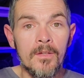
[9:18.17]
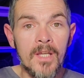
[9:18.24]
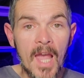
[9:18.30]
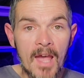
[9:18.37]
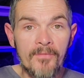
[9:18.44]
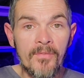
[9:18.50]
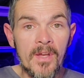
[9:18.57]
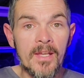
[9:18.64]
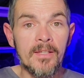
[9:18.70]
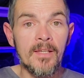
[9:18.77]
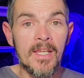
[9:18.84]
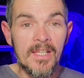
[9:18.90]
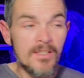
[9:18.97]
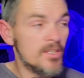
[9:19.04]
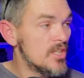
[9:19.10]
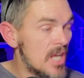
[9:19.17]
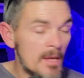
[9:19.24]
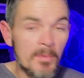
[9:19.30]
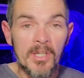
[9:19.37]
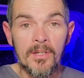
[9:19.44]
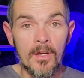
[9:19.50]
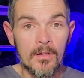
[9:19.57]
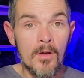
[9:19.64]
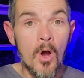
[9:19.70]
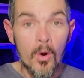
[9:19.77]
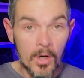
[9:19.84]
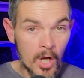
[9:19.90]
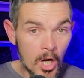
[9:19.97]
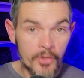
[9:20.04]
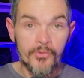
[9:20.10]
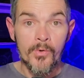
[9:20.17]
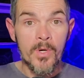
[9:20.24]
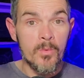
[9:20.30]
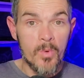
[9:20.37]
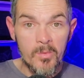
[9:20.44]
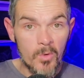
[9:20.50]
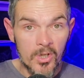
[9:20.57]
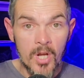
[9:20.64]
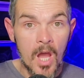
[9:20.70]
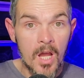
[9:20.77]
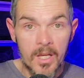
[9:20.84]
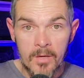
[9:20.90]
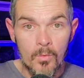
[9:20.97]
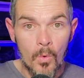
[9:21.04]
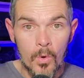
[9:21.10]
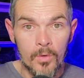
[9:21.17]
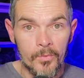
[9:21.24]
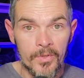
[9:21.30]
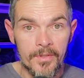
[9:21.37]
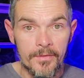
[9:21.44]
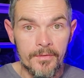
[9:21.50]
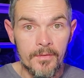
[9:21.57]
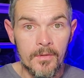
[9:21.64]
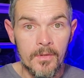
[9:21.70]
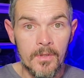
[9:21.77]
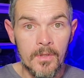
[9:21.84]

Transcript: cafe in Yemen, a country we were not at war with.